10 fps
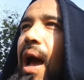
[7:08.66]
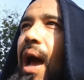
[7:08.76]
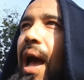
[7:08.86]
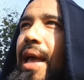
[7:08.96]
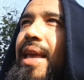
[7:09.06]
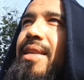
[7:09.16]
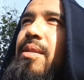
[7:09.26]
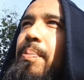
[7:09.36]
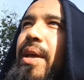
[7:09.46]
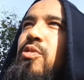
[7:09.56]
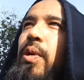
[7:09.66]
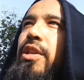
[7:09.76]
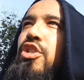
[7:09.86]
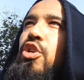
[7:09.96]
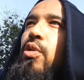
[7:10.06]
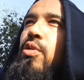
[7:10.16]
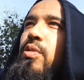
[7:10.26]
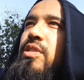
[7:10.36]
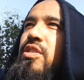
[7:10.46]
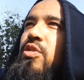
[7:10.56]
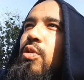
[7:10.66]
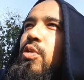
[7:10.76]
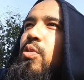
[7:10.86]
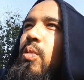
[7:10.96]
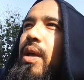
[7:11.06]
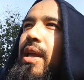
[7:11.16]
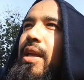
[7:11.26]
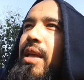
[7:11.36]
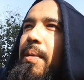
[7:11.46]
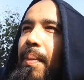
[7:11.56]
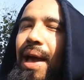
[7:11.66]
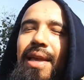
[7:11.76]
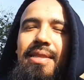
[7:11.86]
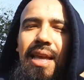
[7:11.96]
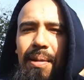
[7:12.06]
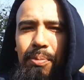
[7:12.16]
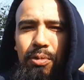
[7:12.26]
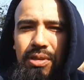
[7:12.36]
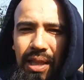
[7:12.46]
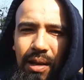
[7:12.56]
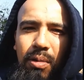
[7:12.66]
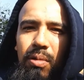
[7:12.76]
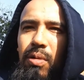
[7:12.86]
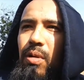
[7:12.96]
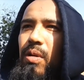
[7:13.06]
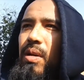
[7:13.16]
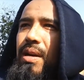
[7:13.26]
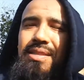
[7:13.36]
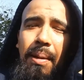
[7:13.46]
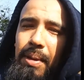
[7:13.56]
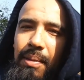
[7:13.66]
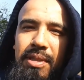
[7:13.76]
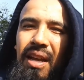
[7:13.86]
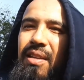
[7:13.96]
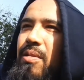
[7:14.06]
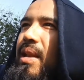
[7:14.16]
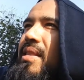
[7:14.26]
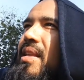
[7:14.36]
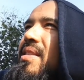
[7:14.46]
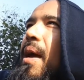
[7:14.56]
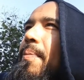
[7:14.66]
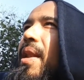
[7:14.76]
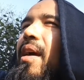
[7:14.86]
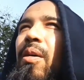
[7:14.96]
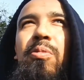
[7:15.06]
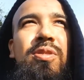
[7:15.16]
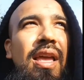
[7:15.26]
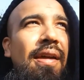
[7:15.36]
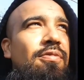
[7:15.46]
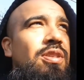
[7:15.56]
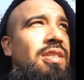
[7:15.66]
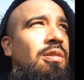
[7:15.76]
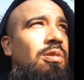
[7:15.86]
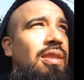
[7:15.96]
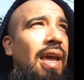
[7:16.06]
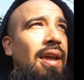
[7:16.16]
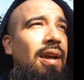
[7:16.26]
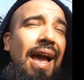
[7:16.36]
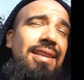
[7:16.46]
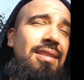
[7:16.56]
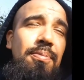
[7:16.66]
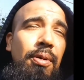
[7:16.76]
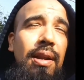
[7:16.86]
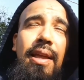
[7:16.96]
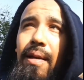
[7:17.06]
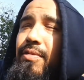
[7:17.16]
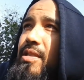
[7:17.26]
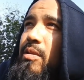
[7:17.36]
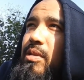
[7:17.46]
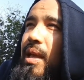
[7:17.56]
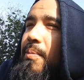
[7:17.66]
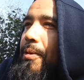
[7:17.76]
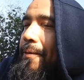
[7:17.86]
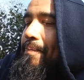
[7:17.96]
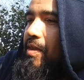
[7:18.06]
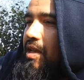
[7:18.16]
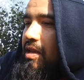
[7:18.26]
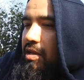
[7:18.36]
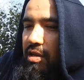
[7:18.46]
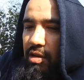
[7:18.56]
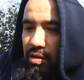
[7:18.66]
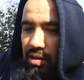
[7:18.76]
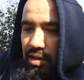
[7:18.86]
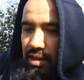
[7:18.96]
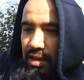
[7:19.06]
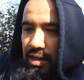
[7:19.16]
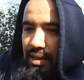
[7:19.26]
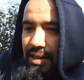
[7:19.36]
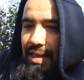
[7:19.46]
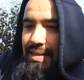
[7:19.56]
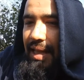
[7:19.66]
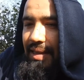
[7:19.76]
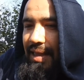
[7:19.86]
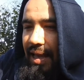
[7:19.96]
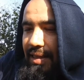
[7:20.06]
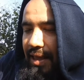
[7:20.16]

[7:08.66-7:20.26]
I guess the best way to show you is to show you in my examples, like, because I mean, I'm telling you, like, things happen like almost every single day. Actually, probably every single day, but, you know, things like that,